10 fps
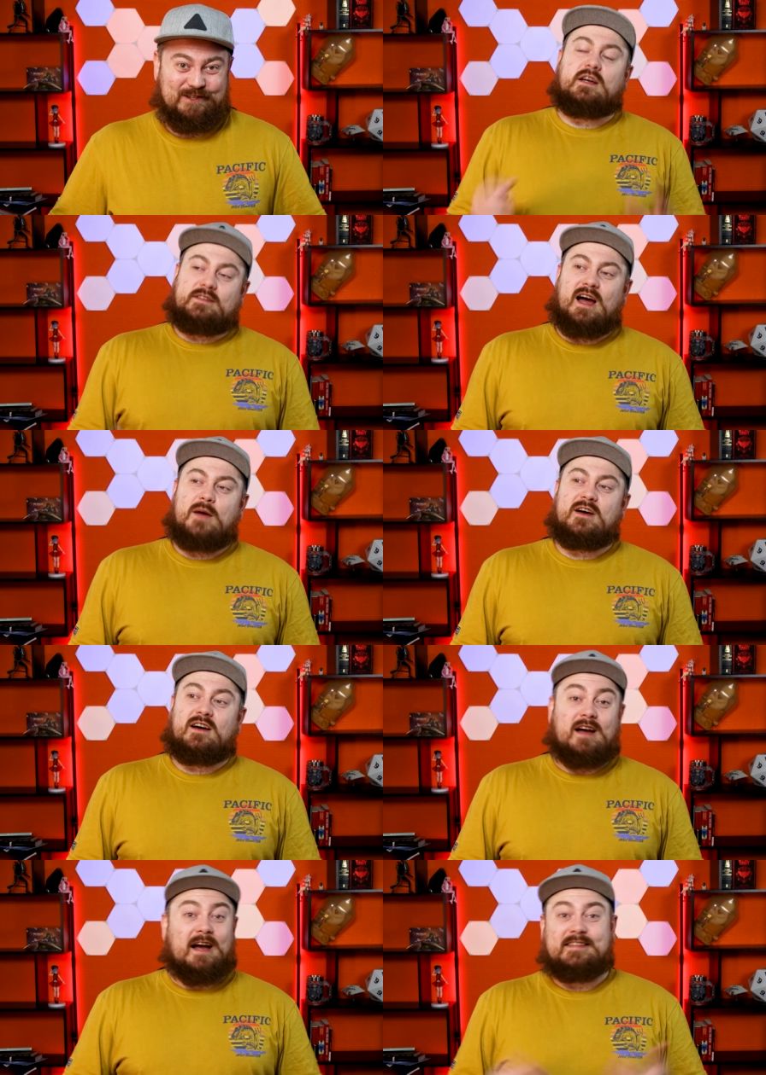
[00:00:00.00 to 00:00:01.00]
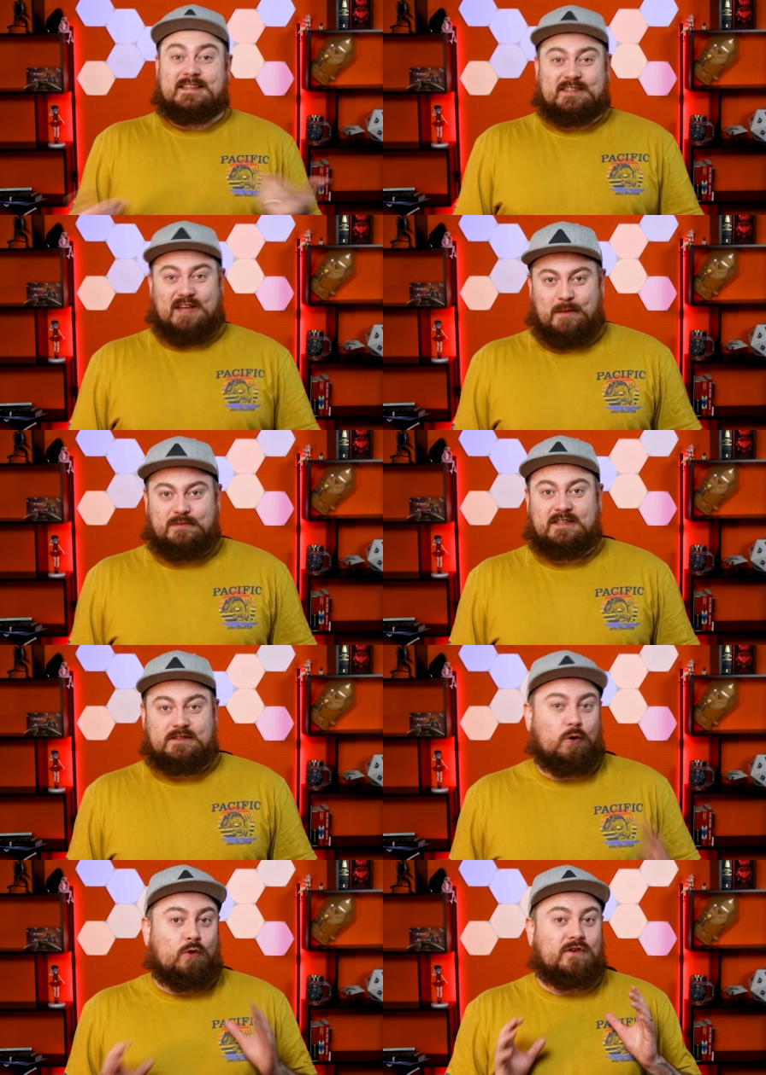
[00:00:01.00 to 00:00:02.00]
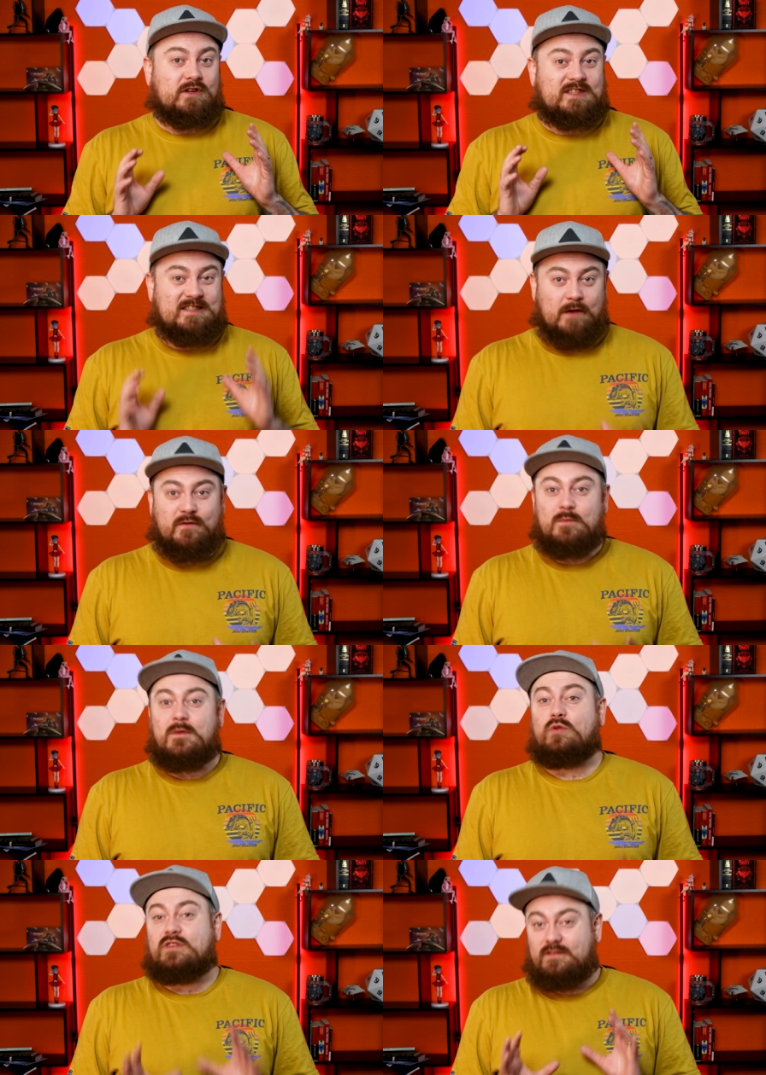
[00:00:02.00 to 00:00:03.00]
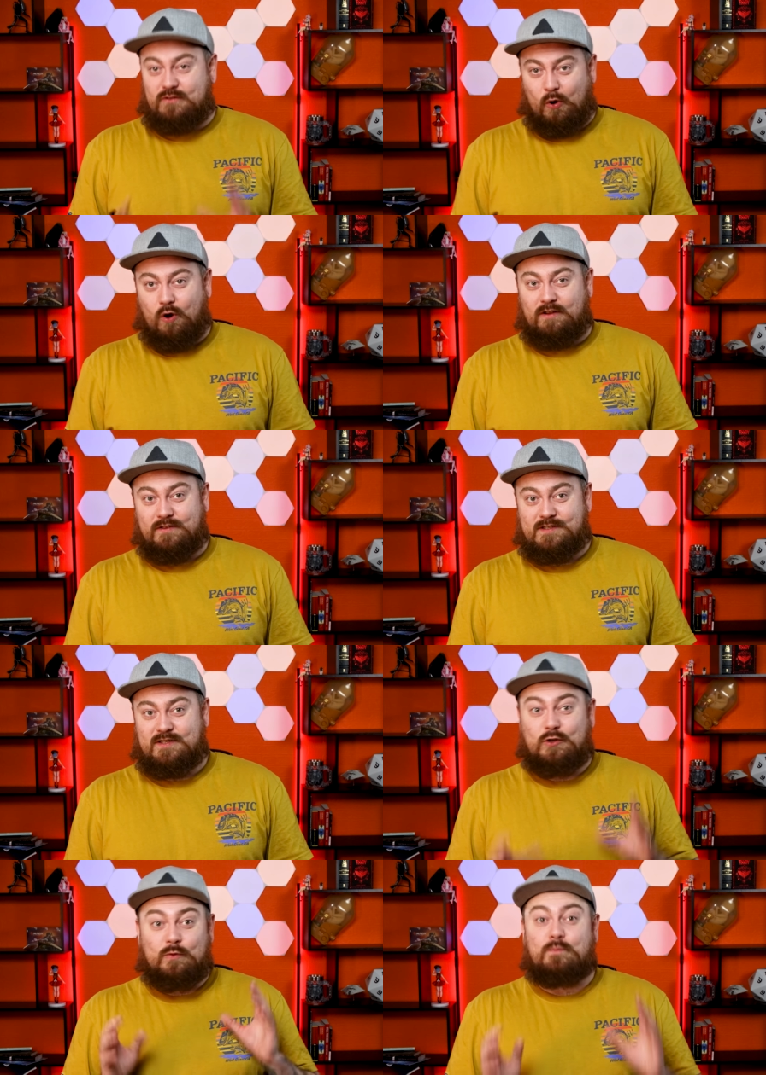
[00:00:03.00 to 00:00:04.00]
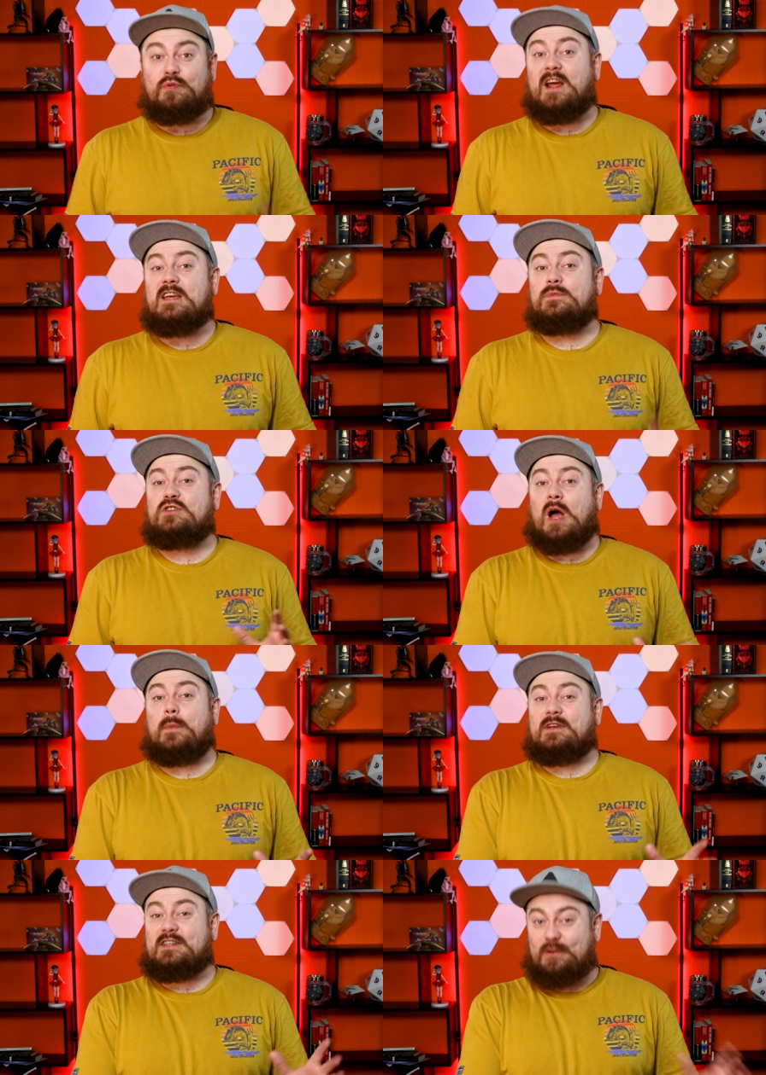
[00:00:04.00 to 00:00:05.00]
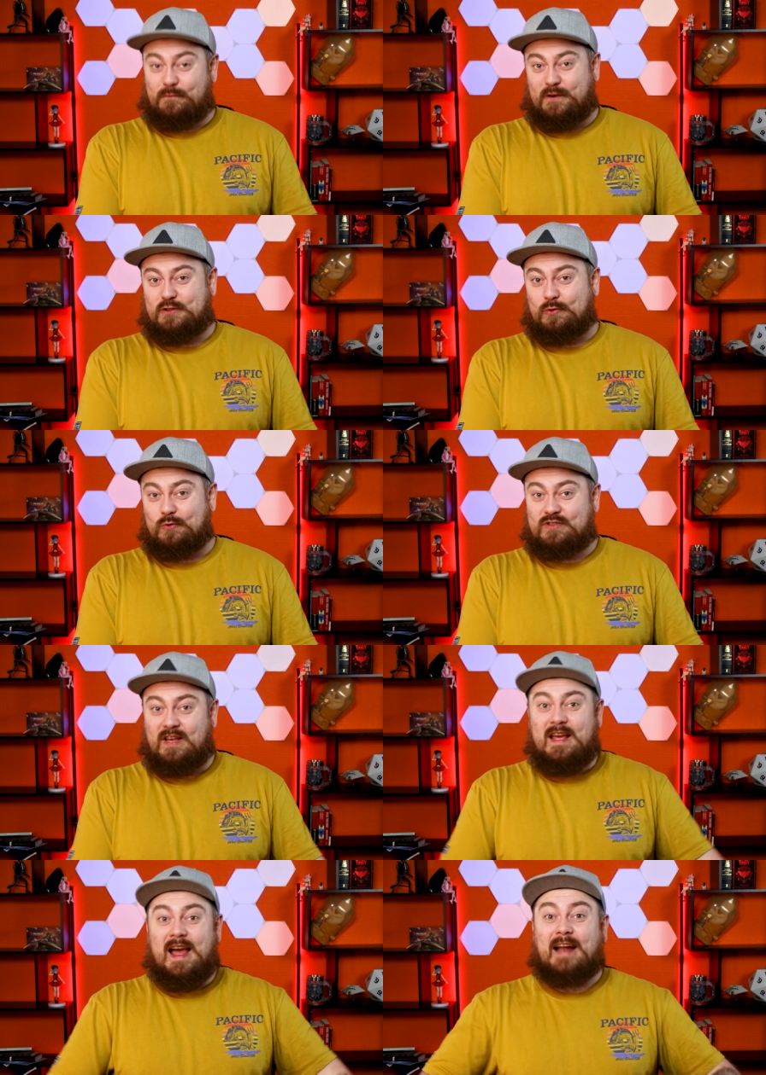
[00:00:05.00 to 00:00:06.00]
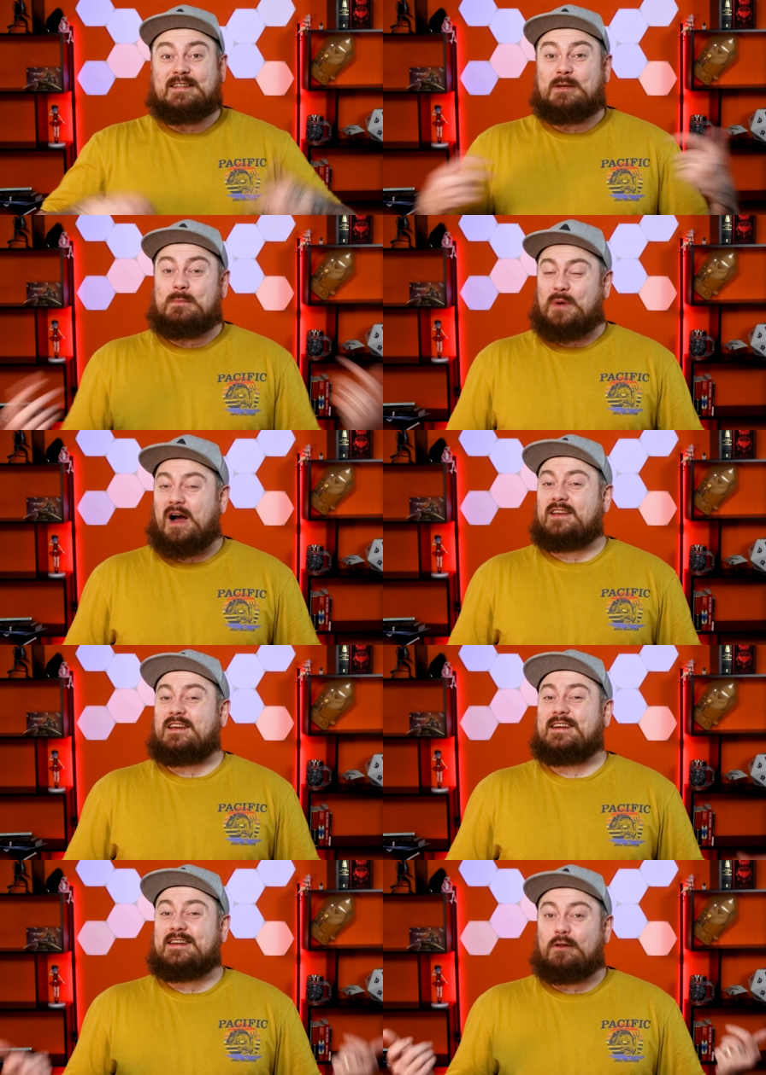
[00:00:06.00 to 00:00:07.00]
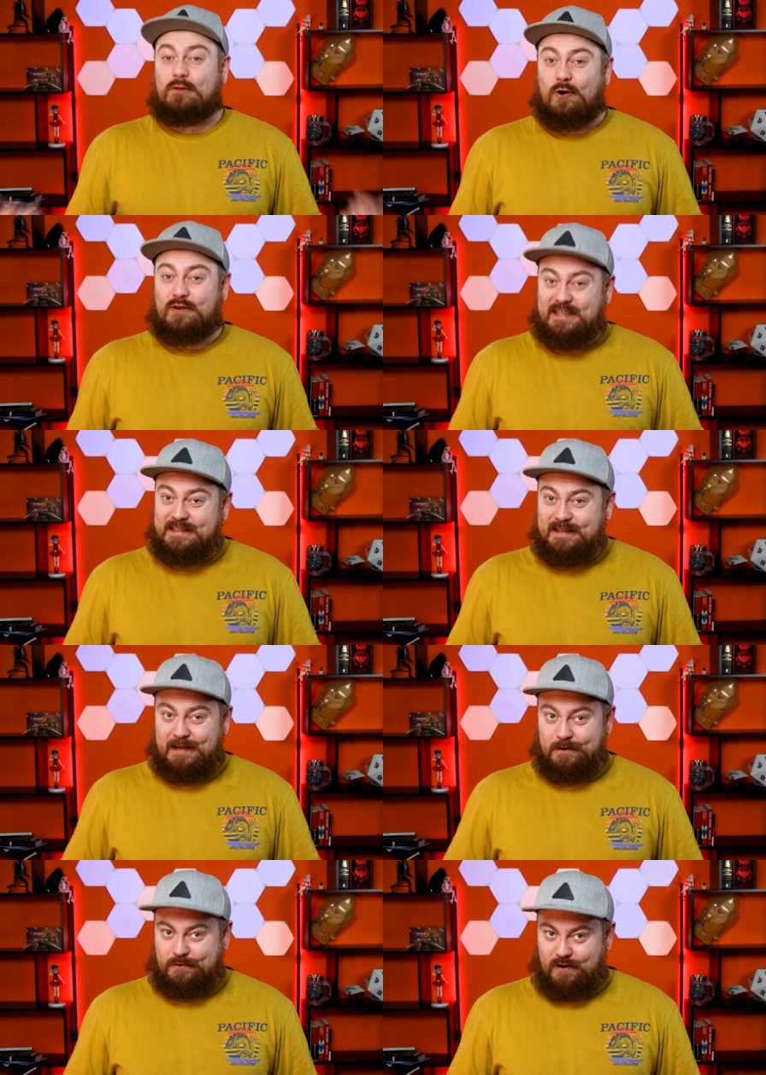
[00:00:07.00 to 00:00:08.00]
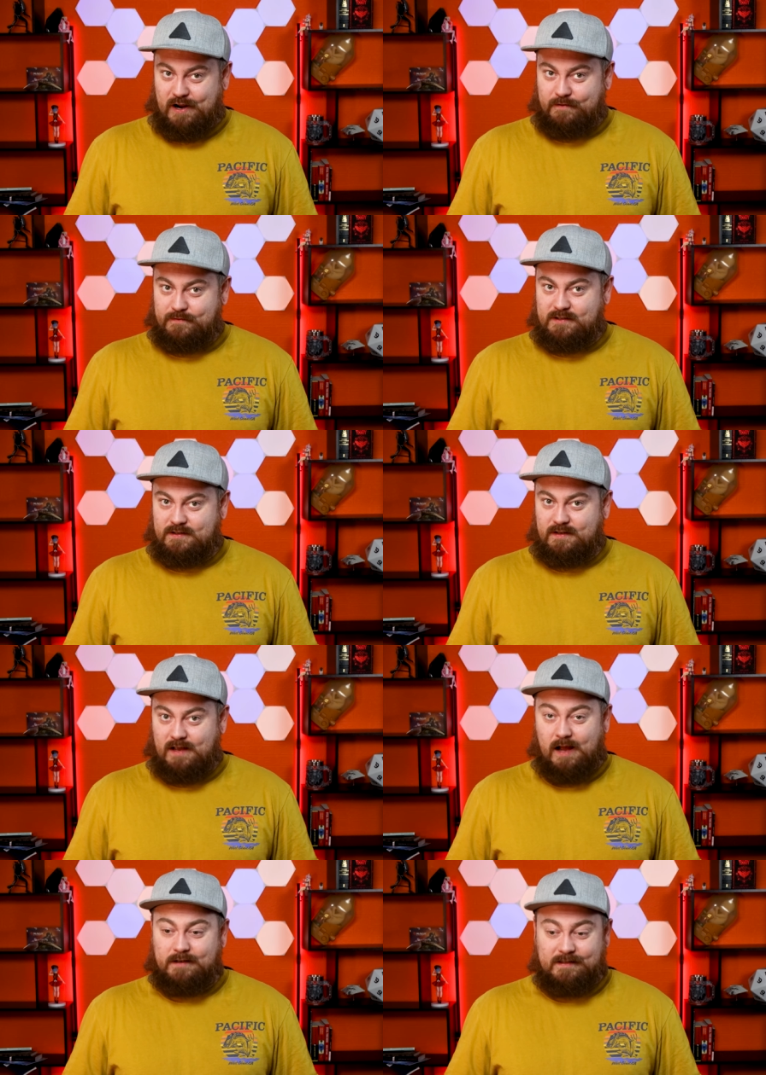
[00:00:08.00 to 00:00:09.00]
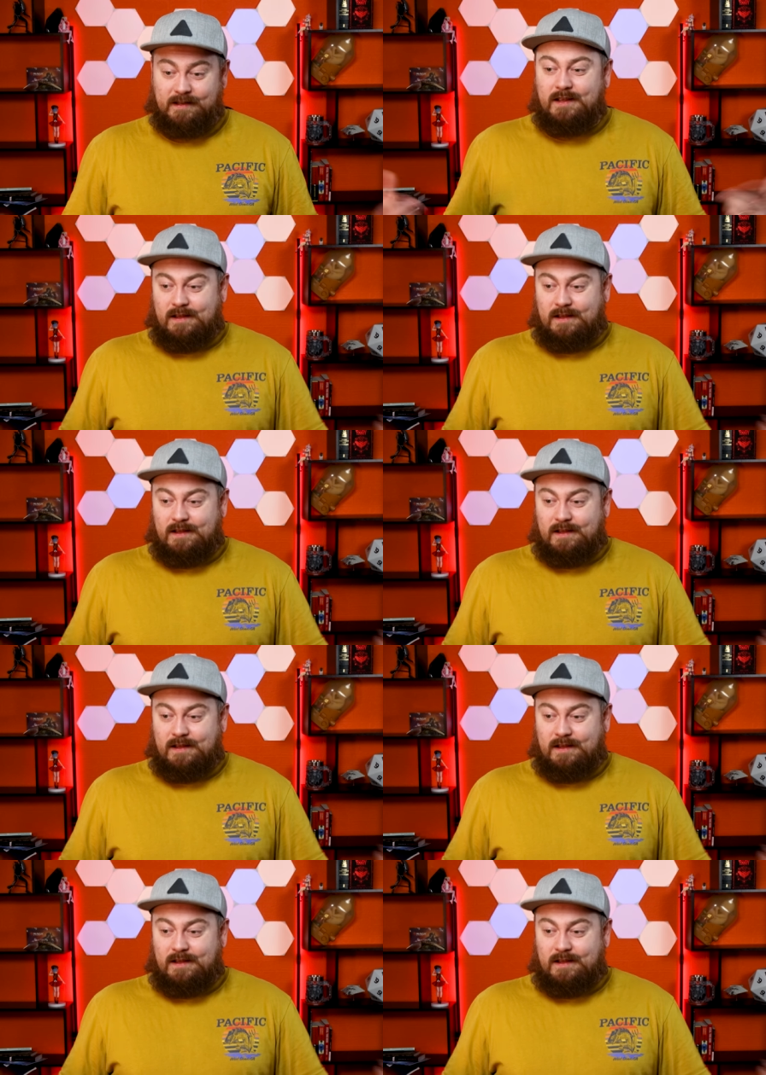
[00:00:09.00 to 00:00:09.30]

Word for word: Kadama had accepted over $7 million to bribe Japanese officials into buying Lockheed aircrafts, and